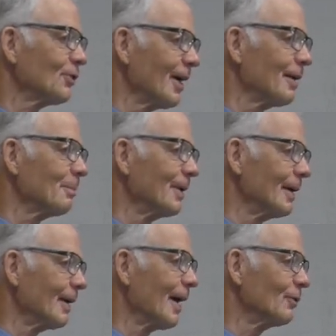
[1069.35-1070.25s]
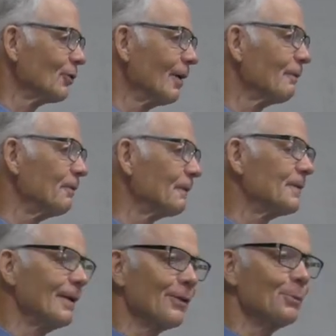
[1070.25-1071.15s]
statement in Isaiah
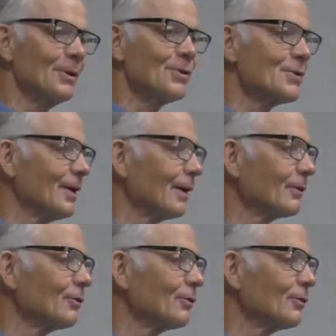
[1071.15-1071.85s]
53:6.